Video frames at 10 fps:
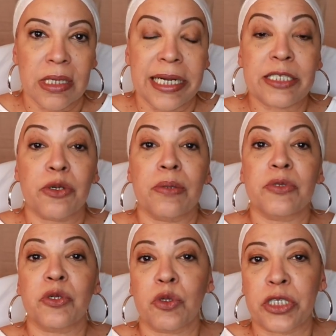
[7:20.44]
I told
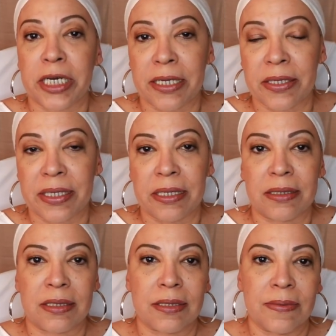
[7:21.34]
him to go check on the
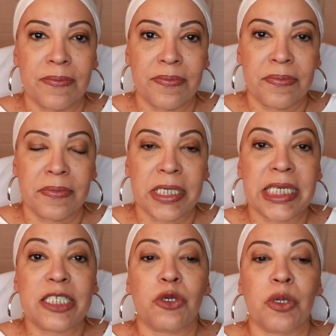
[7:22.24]
kids,
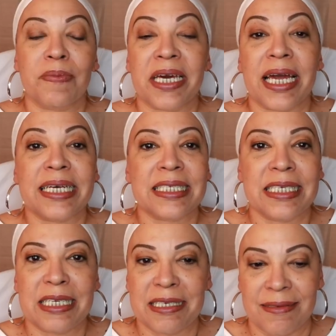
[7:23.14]
and I told him that I had
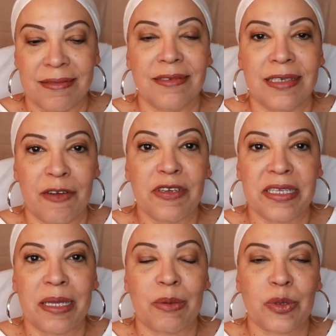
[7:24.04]
seen
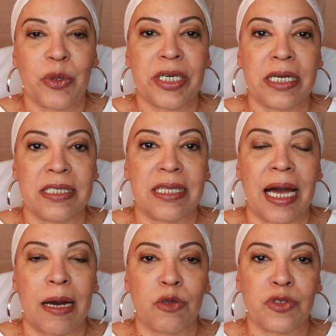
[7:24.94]
everything that was going on in
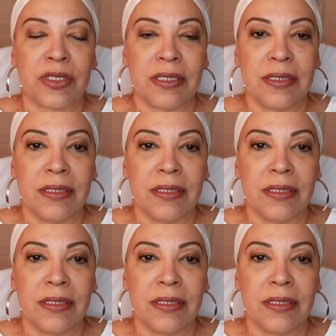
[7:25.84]
the house.